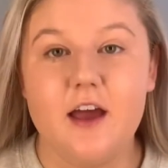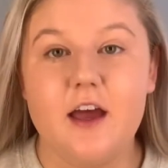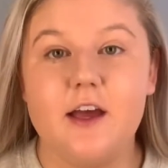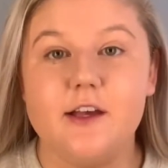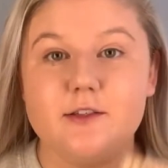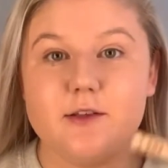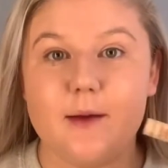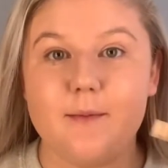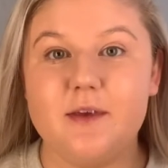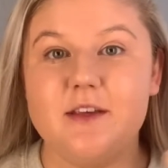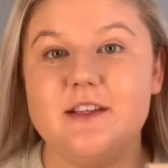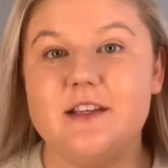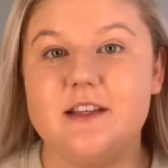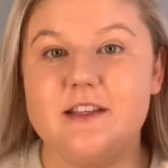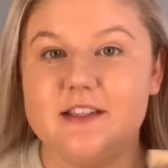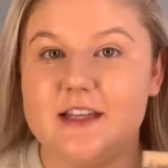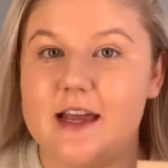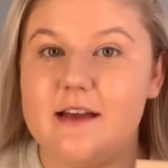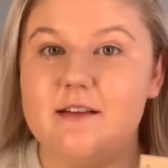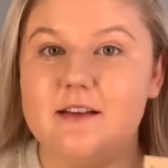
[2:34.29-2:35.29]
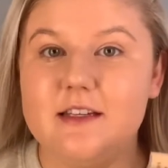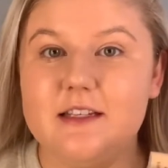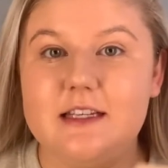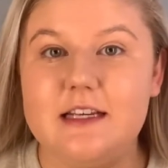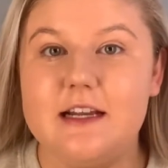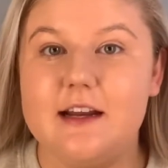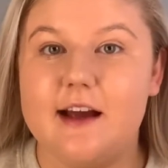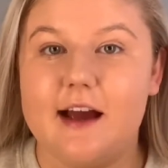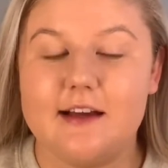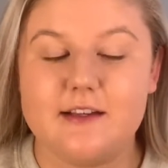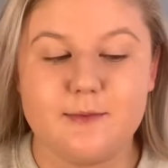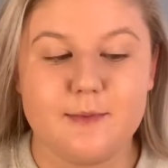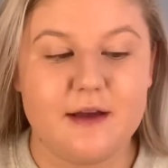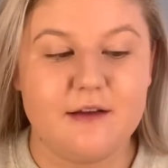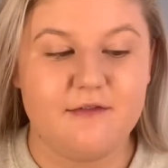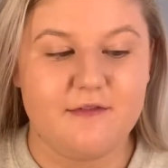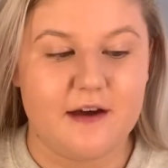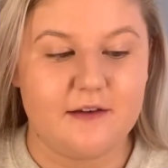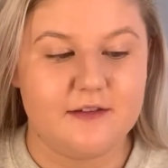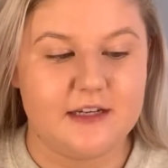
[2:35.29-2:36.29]
So I'm using the same concealer as my
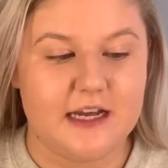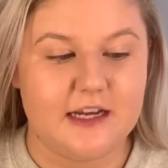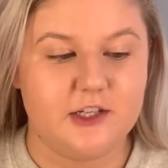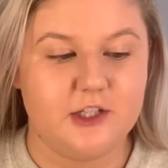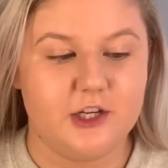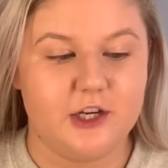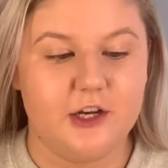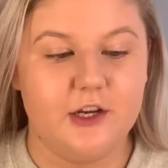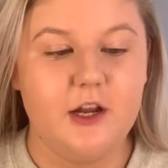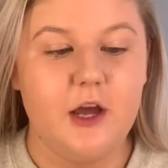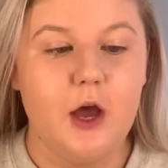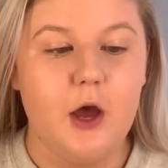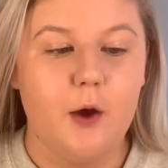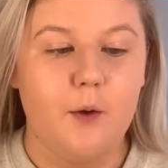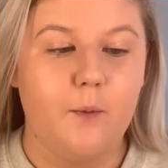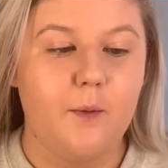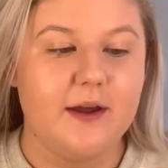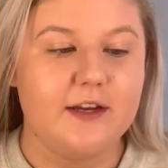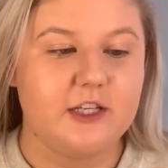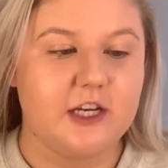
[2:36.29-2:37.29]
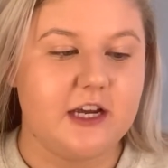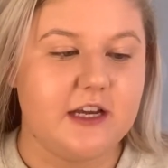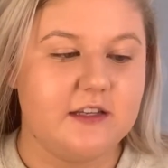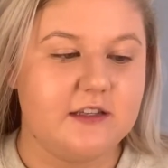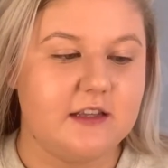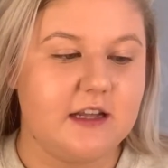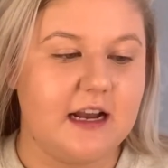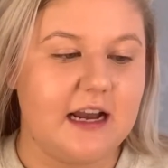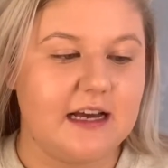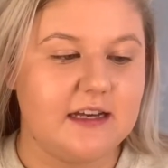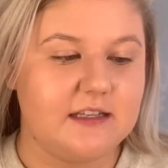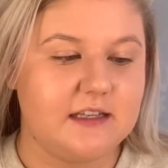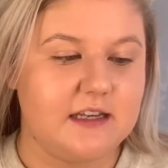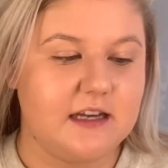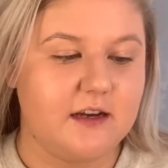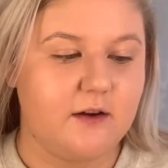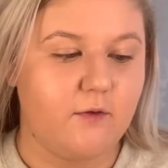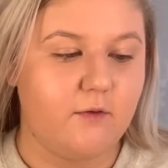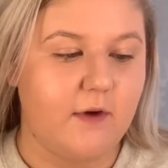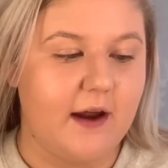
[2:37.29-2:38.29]
foundation, which is the
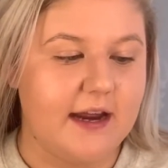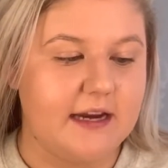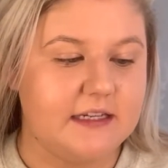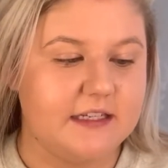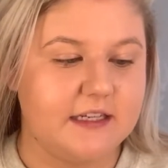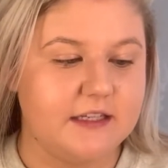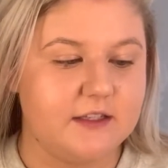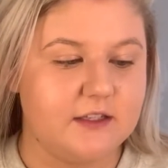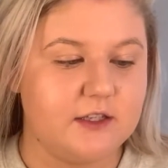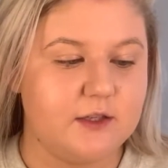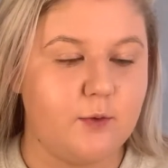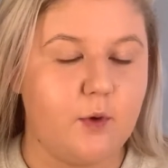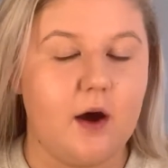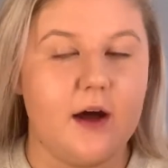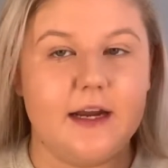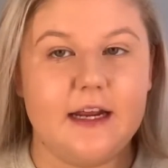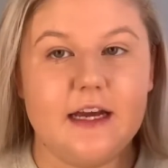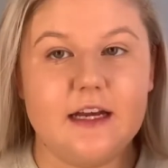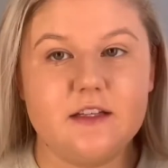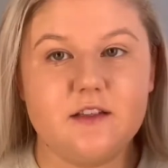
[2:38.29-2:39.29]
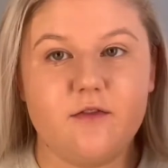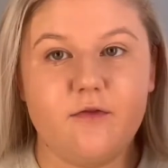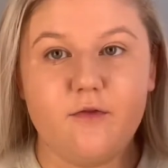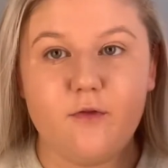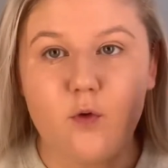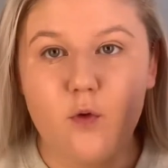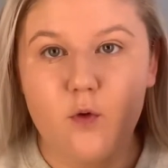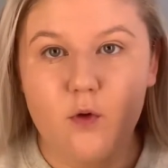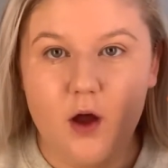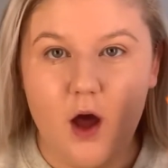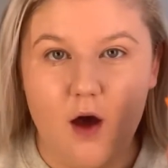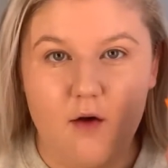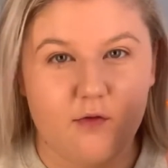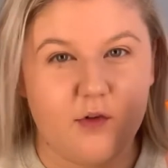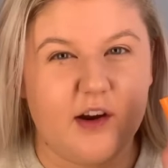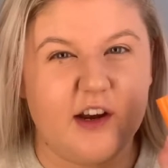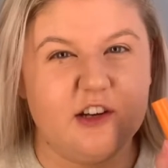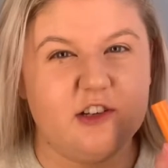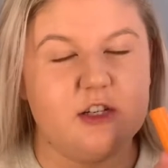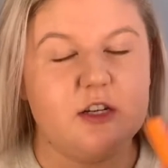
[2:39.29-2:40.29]
Lasting Radiance one. It's full
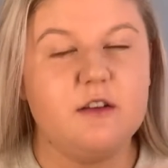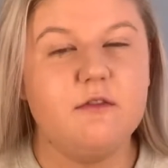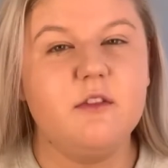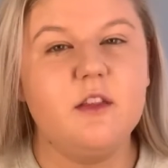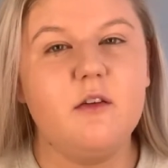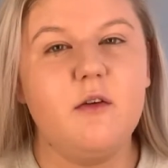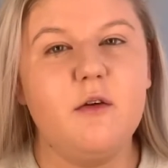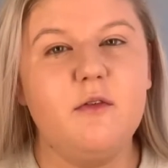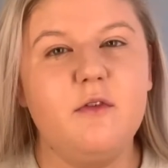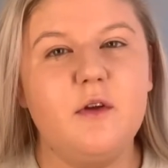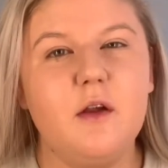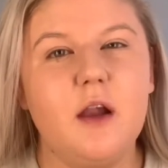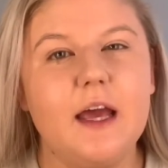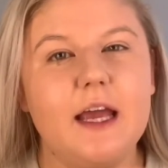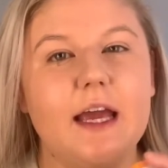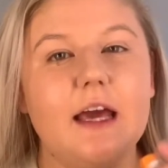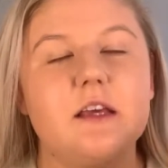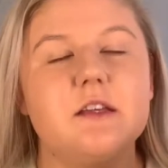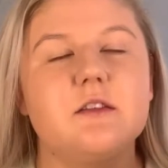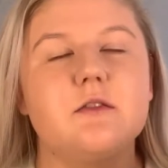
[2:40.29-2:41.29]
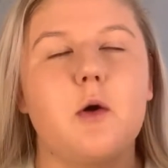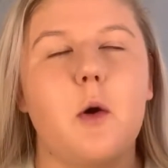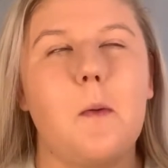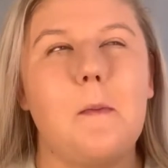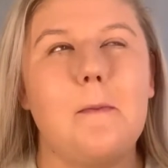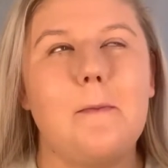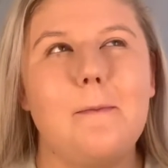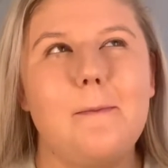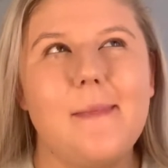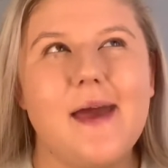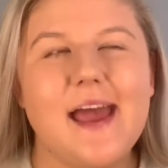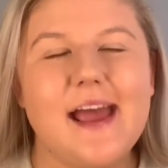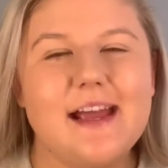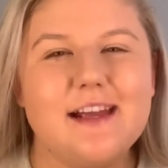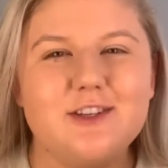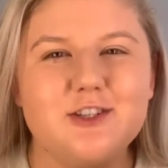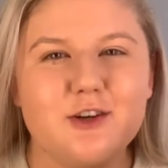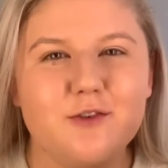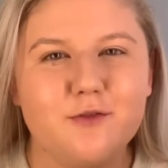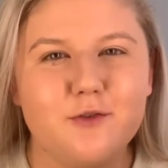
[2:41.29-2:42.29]
coverage, even though I feel like it's not
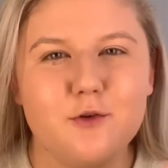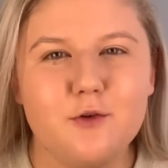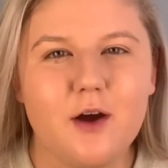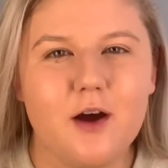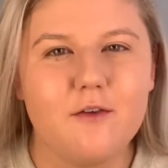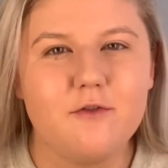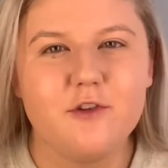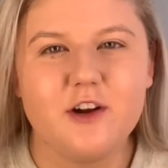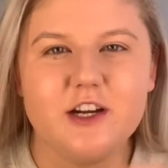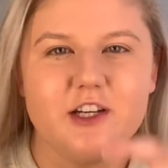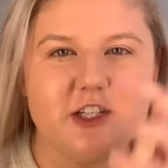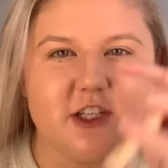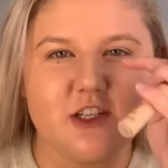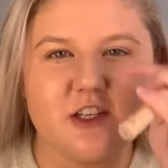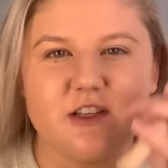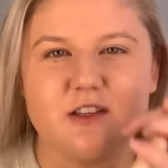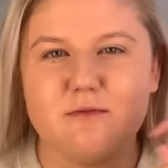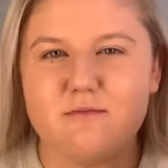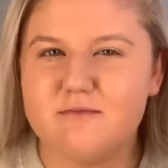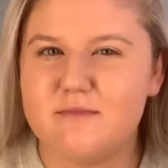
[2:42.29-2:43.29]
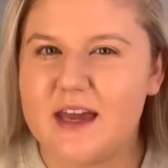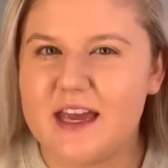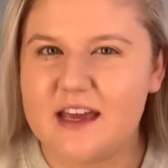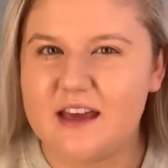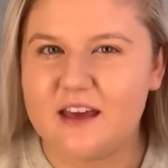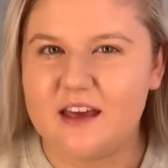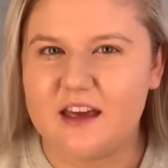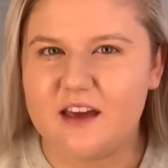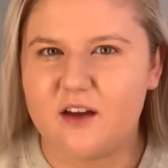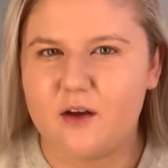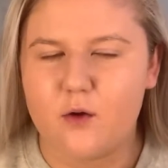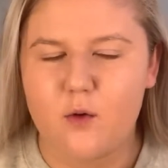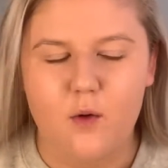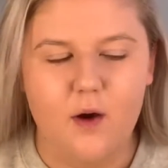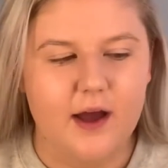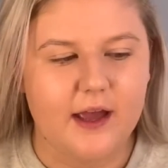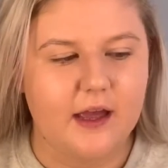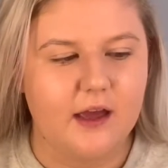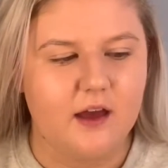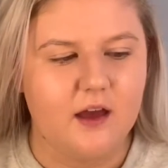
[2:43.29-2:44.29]
major full coverage, it doesn't make it
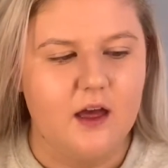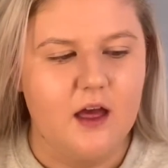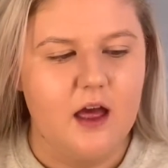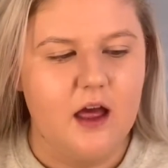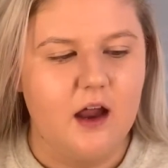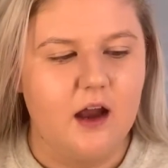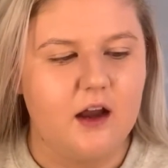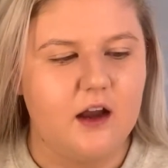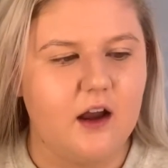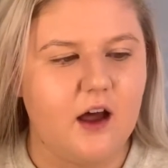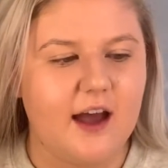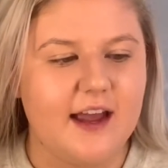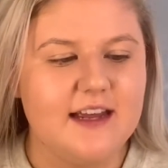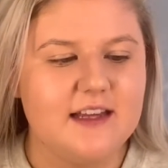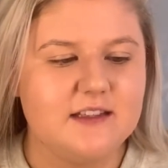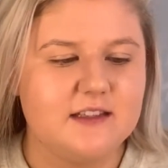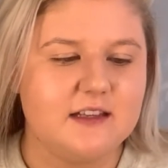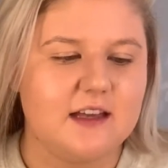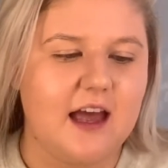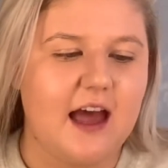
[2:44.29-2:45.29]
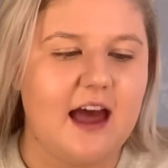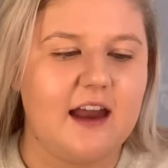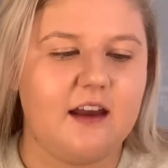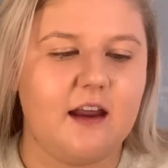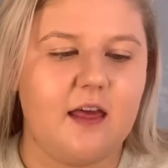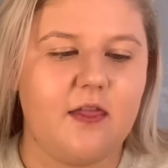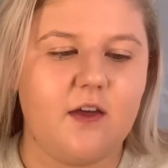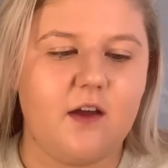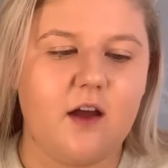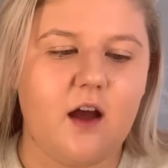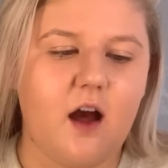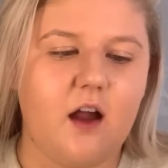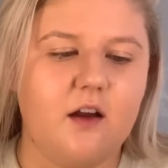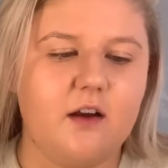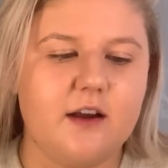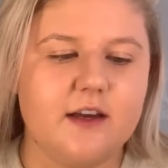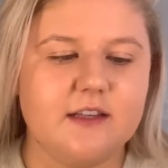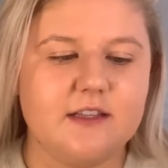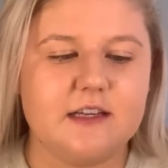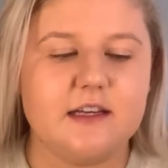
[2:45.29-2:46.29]
quite light, and the colour
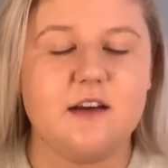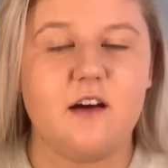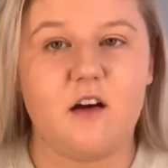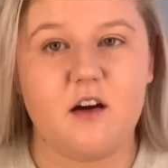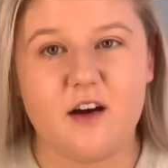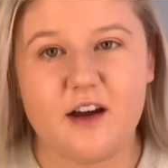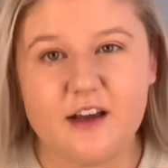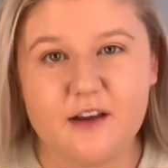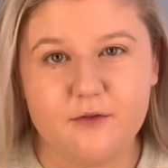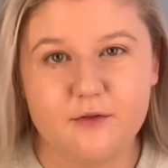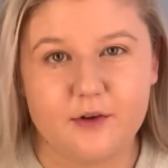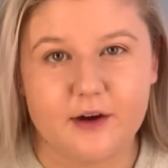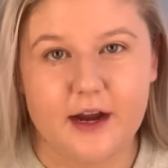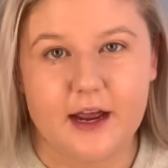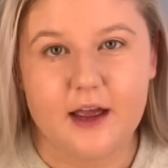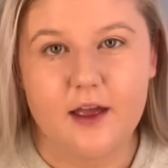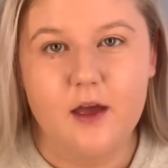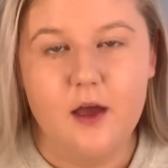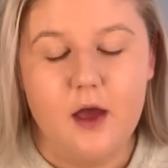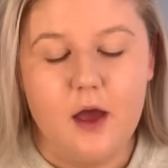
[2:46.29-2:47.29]
is in Ivory.